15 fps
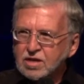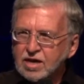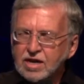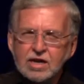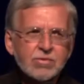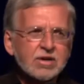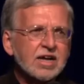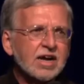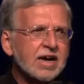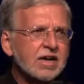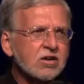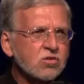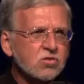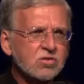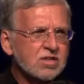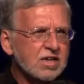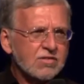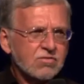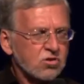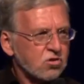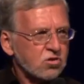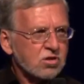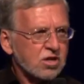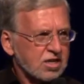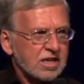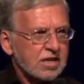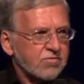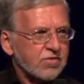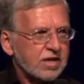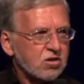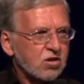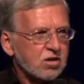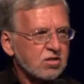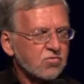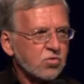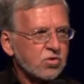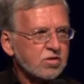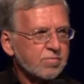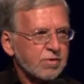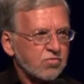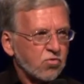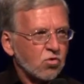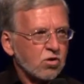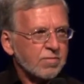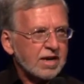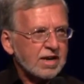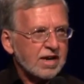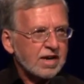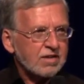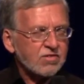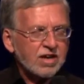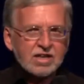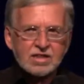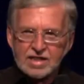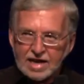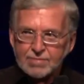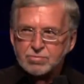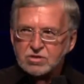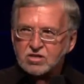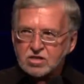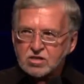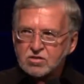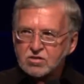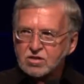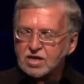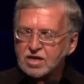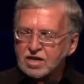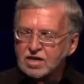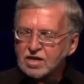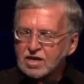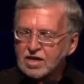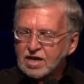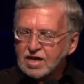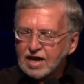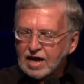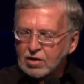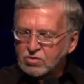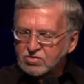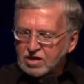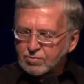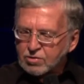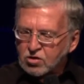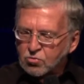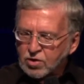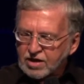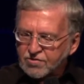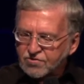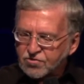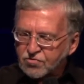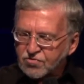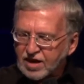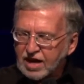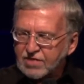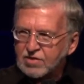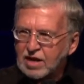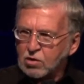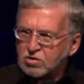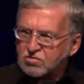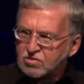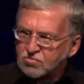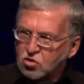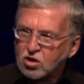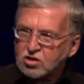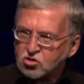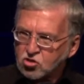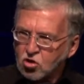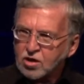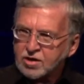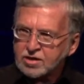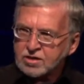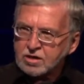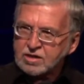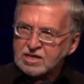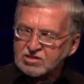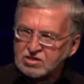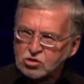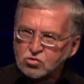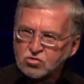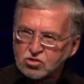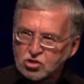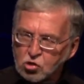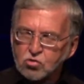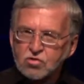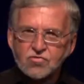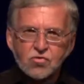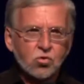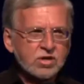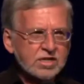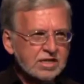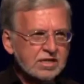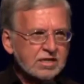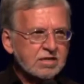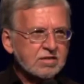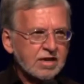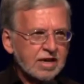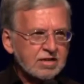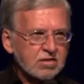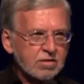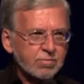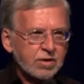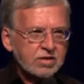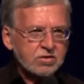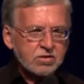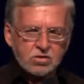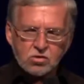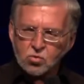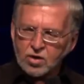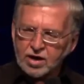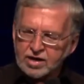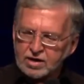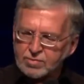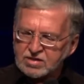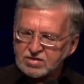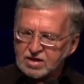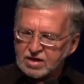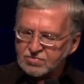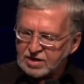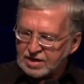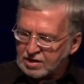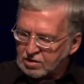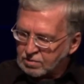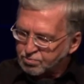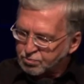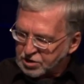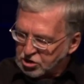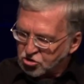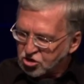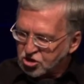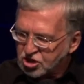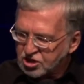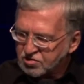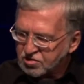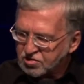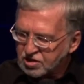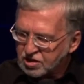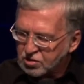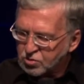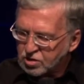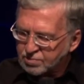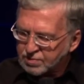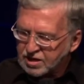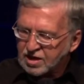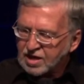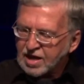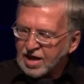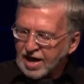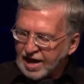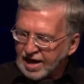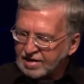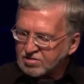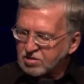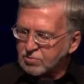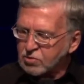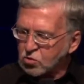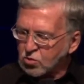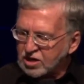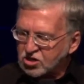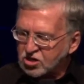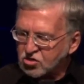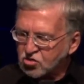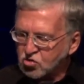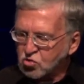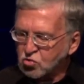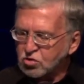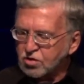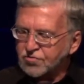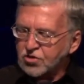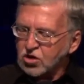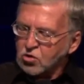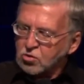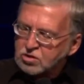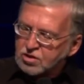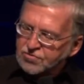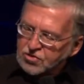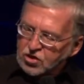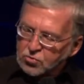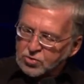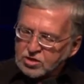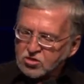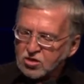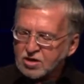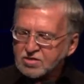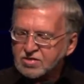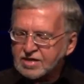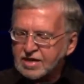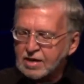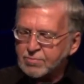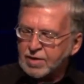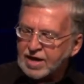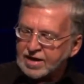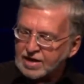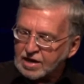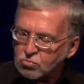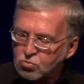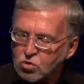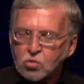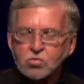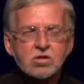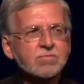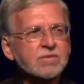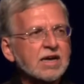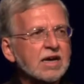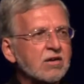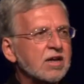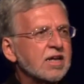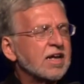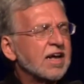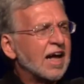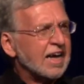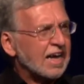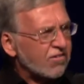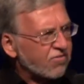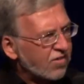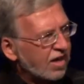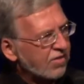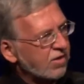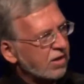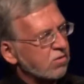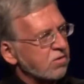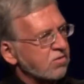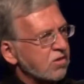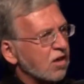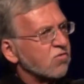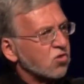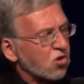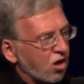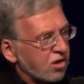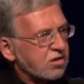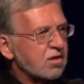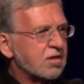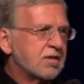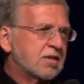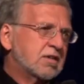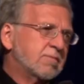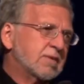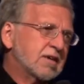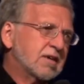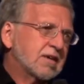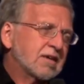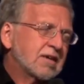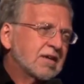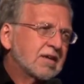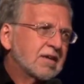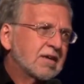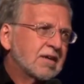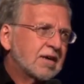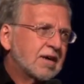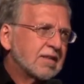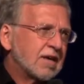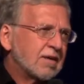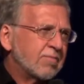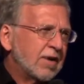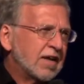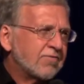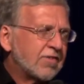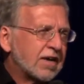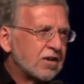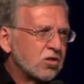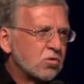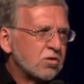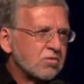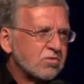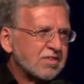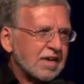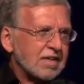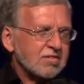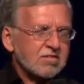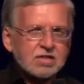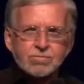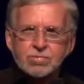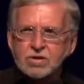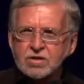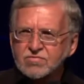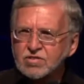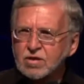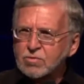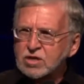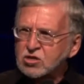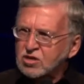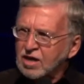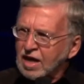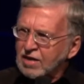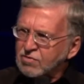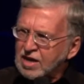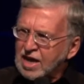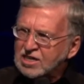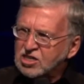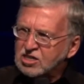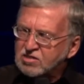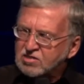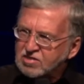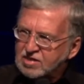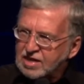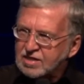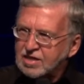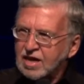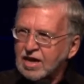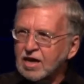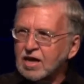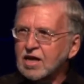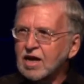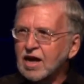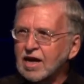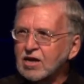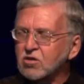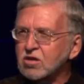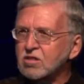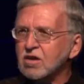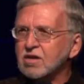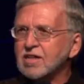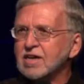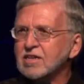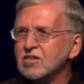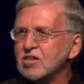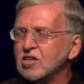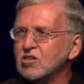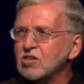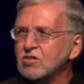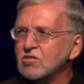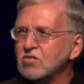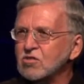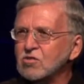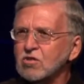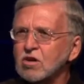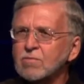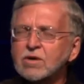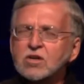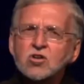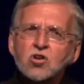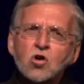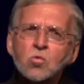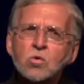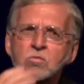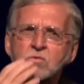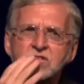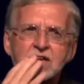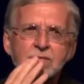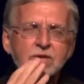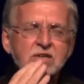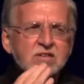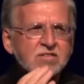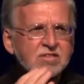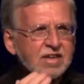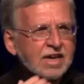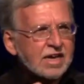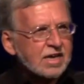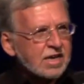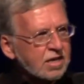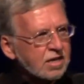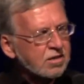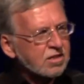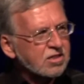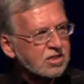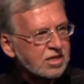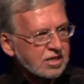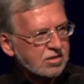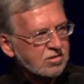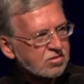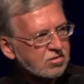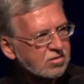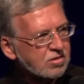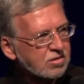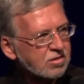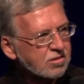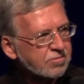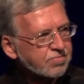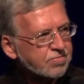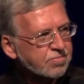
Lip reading: And I'm a guy who'd never heard, identified God's voice before in my life, and that particular day, I was able to write for 5 hours of God talking to me because I used those four keys as a bundle. Quiet myself down, picture Jesus here with me, ask him a question, tune to flow, and the flowing thoughts that came back, I wrote them down. I got 5 hours of God talking to me. I thought, man, if I'd have known it was that simple, if somebody could have ever actually said that, I could have done that 10 years sooner, but no one was able to say this.